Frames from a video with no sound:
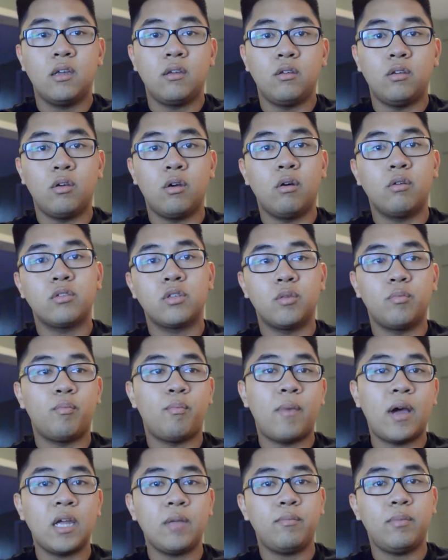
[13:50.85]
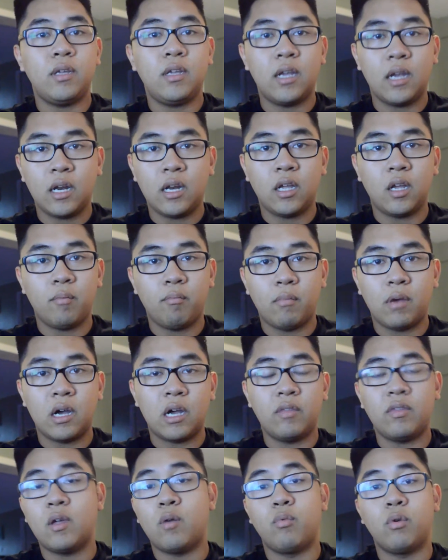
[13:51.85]
you also might be getting a
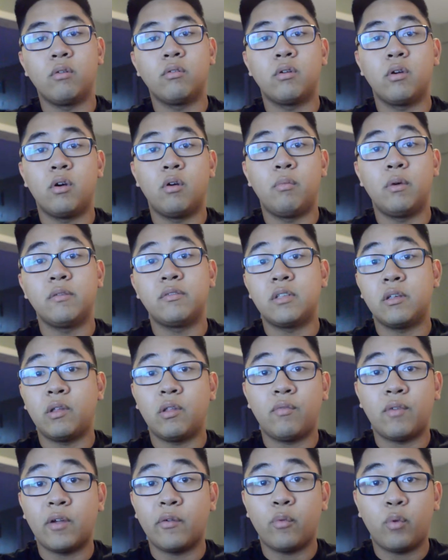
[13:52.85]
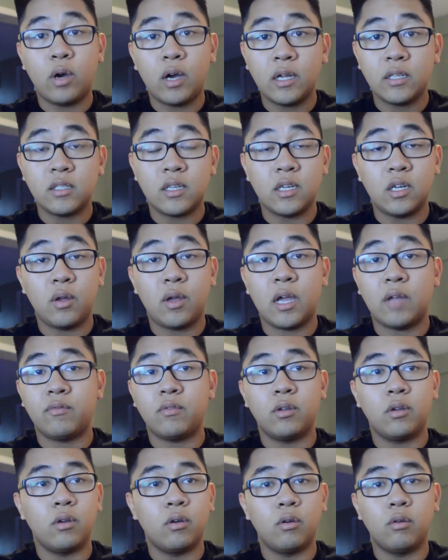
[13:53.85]
mod that won't go above 75 watts, and you have
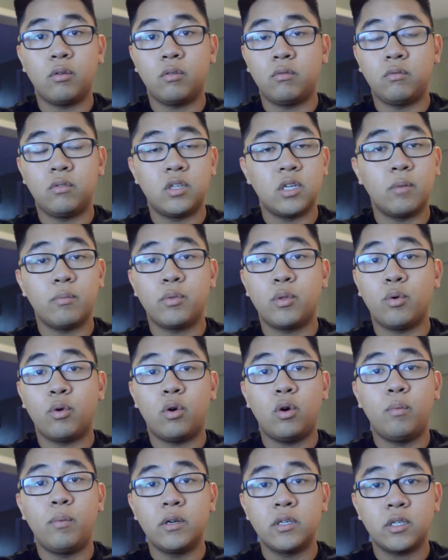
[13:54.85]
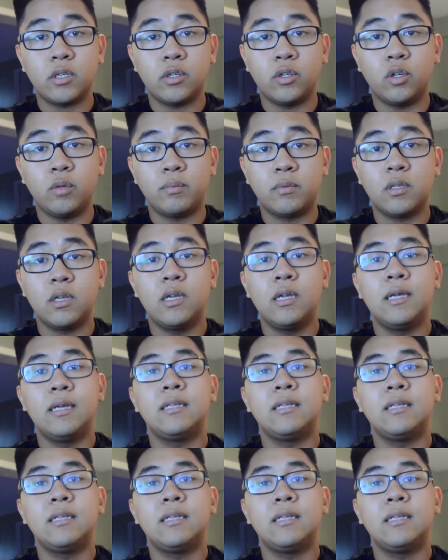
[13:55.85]
to go jump through a whole bunch of hoops